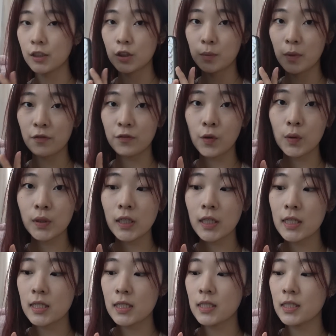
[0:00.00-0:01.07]
so my phone
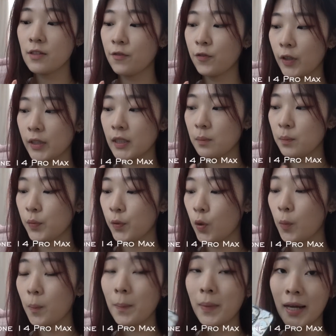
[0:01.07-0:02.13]
is the 14
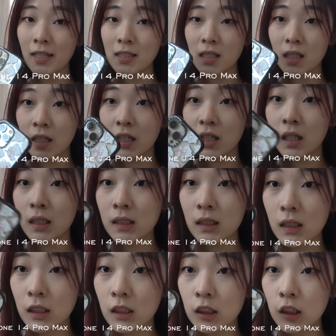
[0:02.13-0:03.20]
Pro Max and I got it
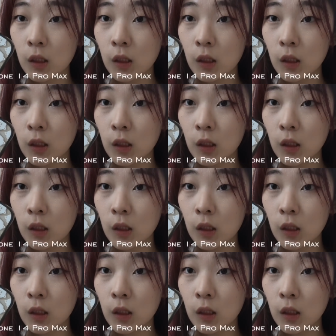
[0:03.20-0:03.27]
in